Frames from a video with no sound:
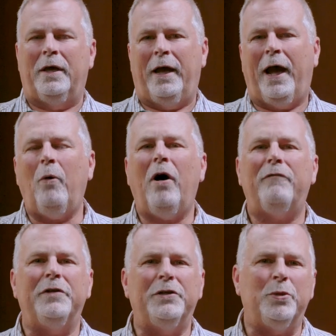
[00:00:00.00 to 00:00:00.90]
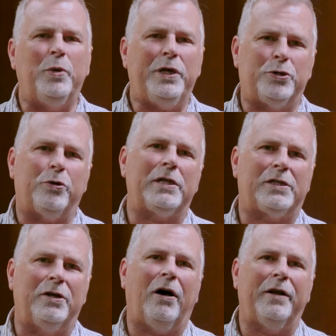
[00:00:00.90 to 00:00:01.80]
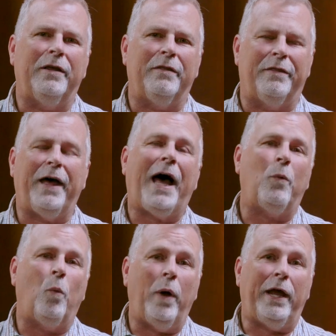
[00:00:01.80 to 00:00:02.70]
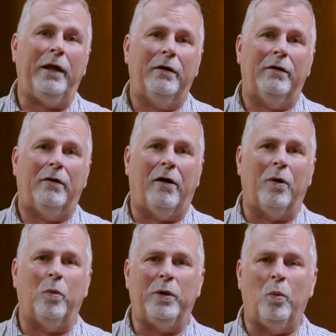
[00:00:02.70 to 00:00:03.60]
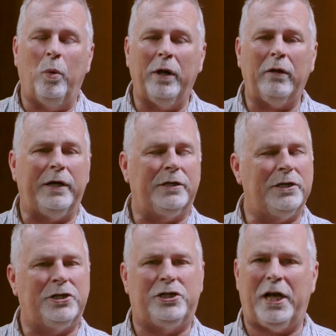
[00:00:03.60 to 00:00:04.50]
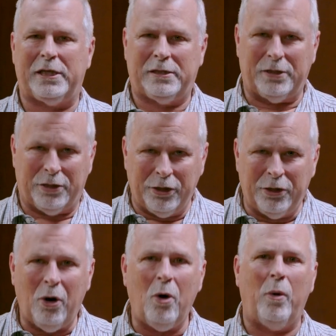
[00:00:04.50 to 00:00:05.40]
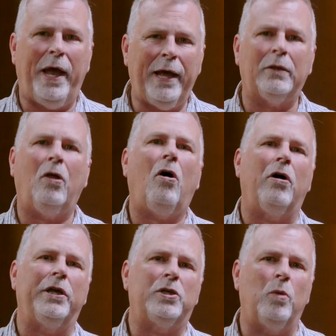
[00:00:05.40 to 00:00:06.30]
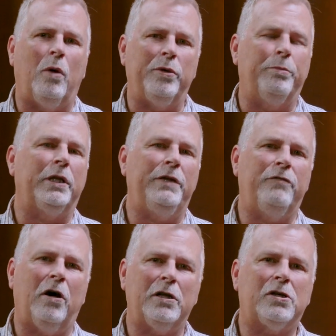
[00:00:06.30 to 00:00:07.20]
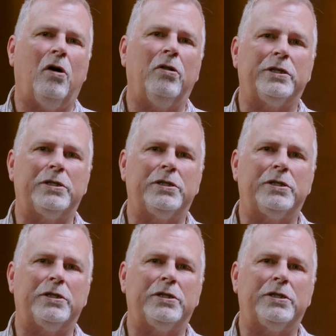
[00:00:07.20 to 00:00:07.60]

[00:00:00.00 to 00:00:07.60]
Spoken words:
How often do we trust God that way? Are we willing to just go headlong into what we believe God has called us